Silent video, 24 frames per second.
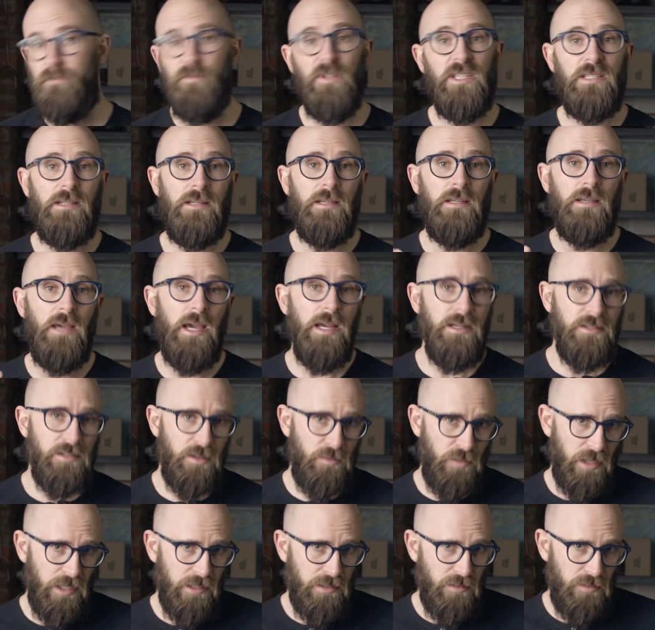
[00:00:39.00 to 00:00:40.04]
This is an engaging
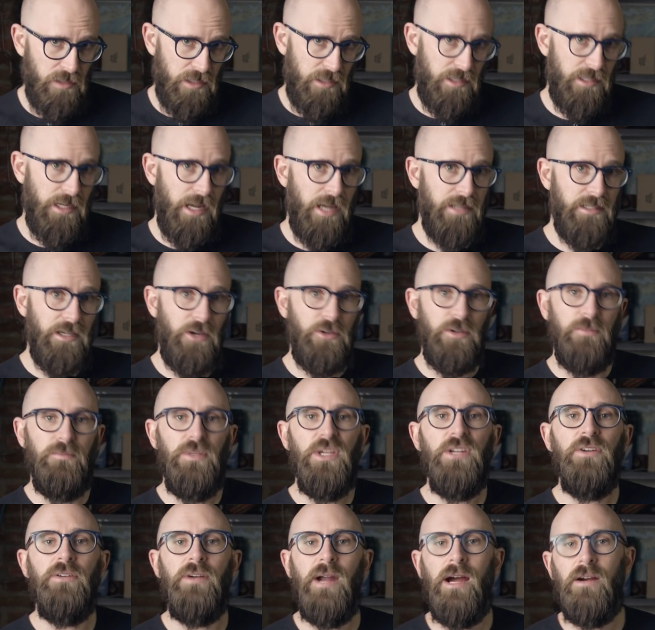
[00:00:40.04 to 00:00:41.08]
way to understand how
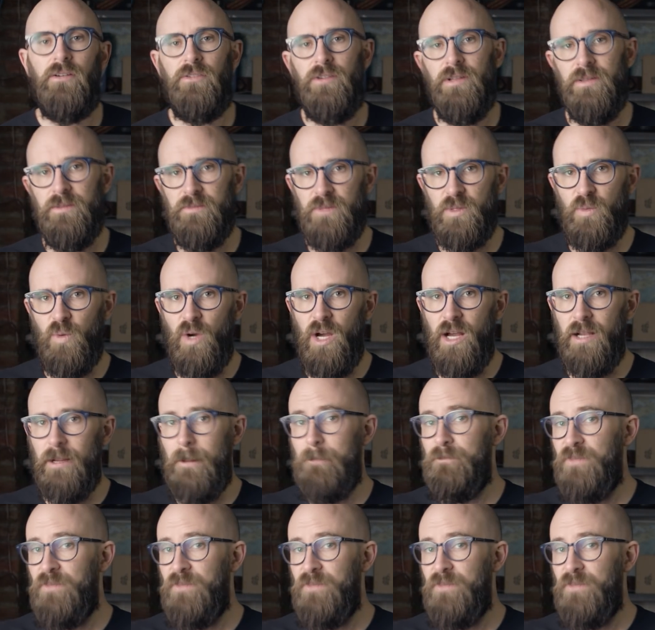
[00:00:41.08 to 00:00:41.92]
computer algorithms work,